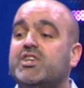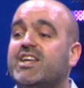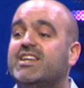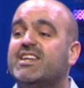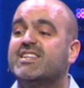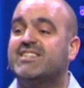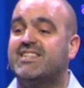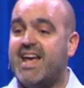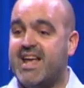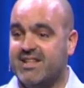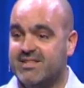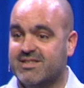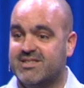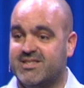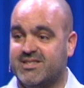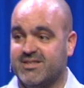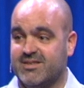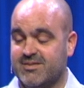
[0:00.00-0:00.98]
it in a
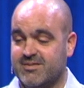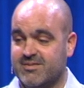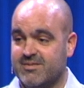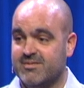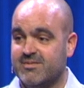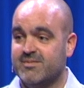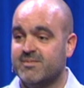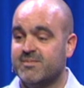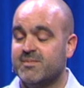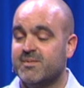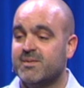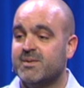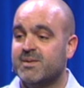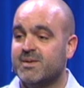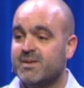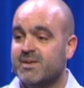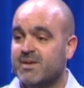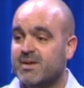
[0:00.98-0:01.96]
sentence
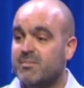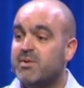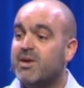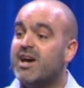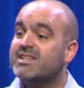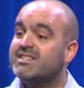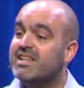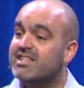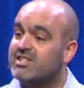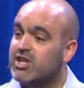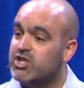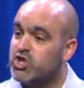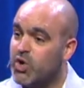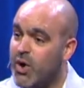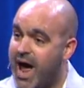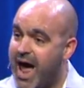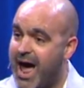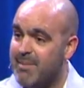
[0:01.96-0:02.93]
because it's a
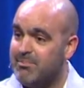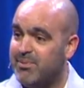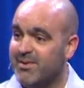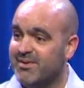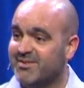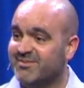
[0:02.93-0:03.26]
trap.